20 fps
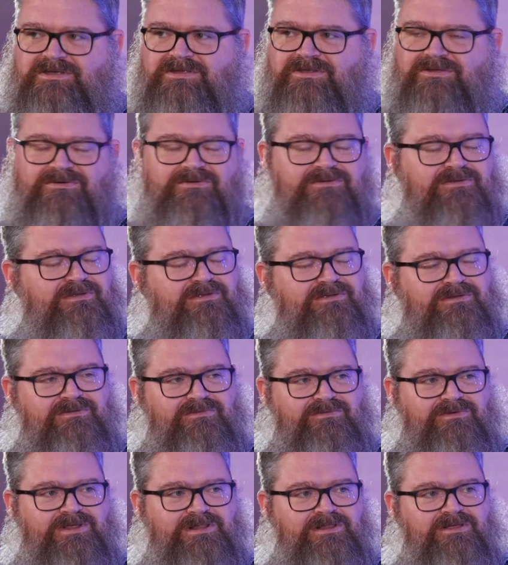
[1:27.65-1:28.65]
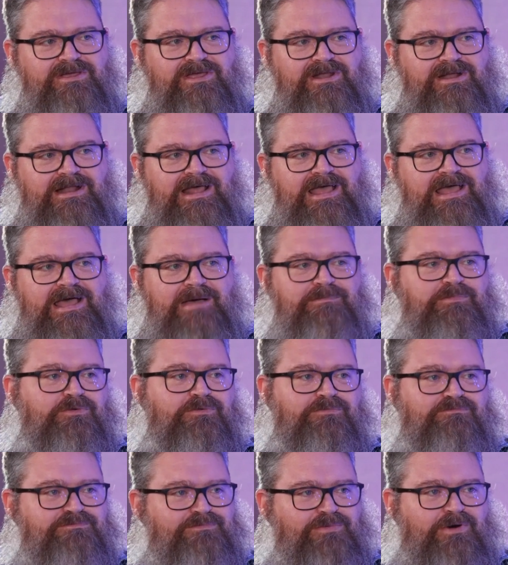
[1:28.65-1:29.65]
You know, when you look at an
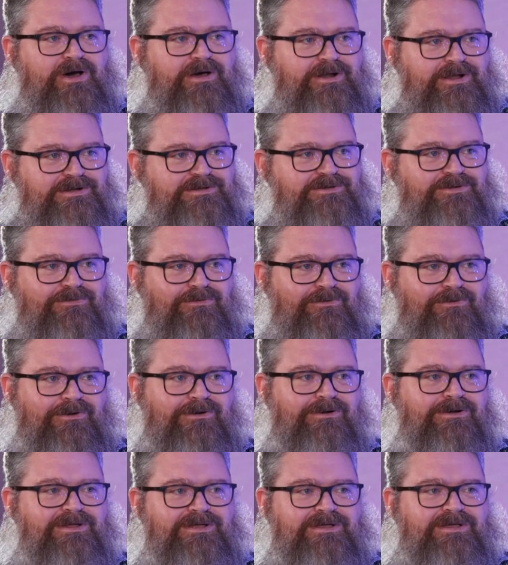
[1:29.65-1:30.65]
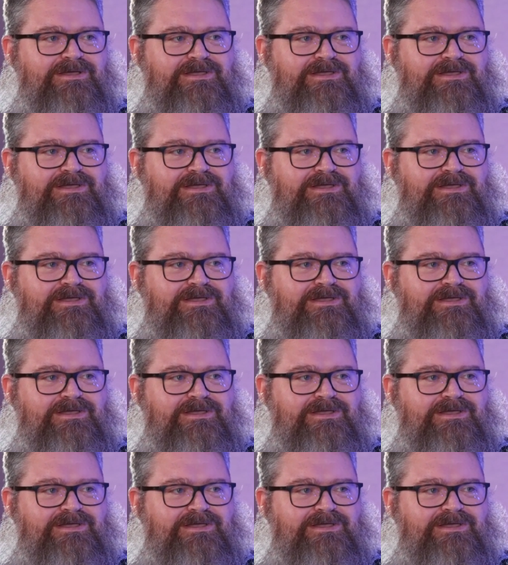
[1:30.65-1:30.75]
Apple product or,